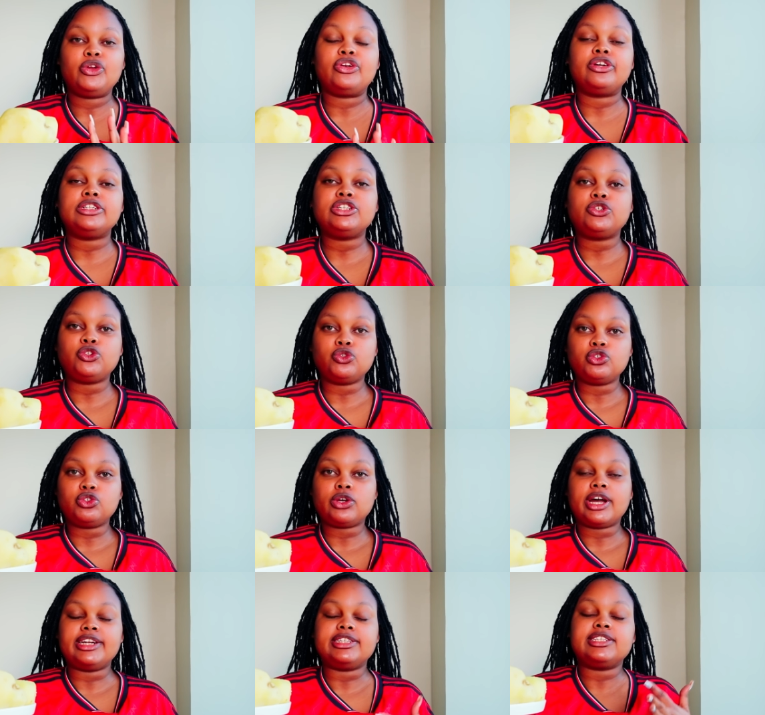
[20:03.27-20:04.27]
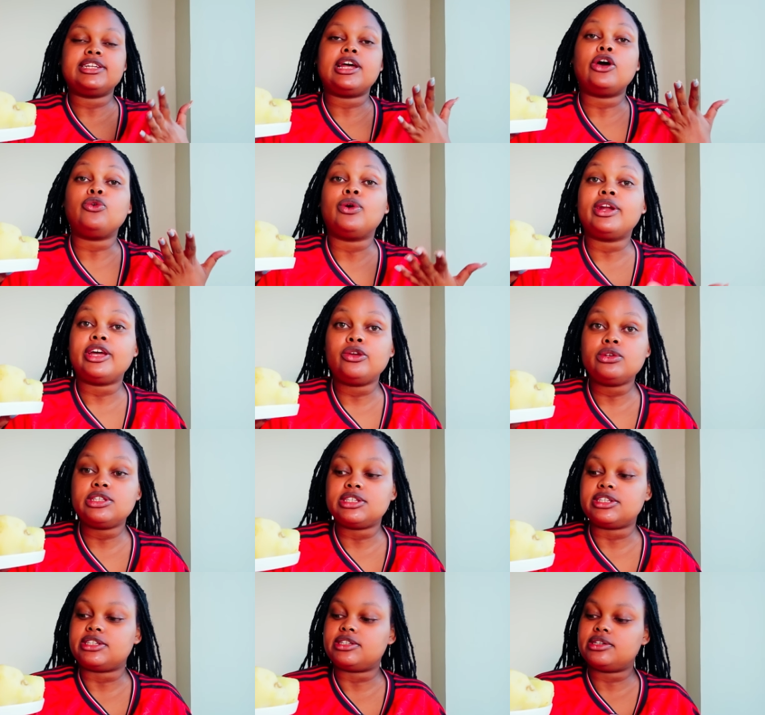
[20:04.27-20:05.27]
you're ready to use, you can decide how you want to use
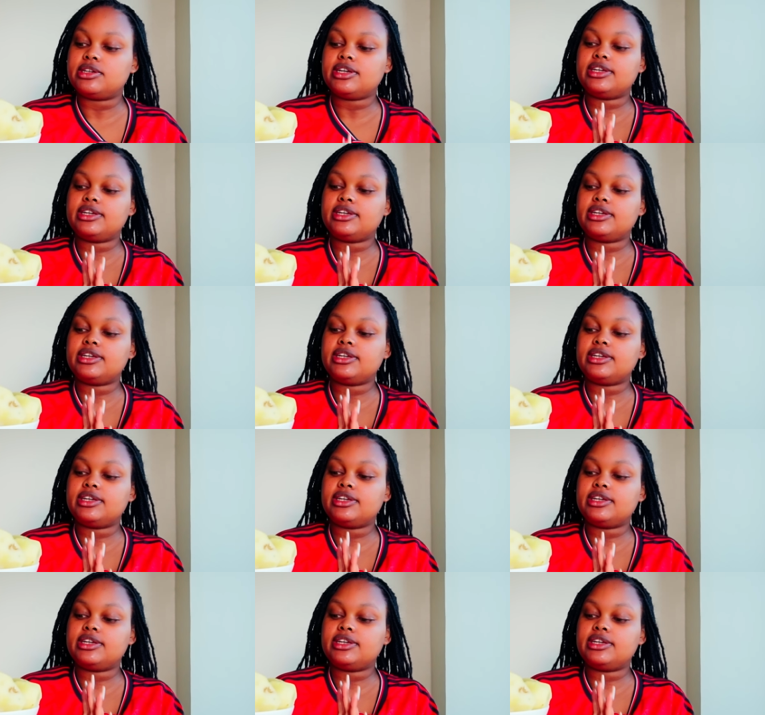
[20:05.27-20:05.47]
it.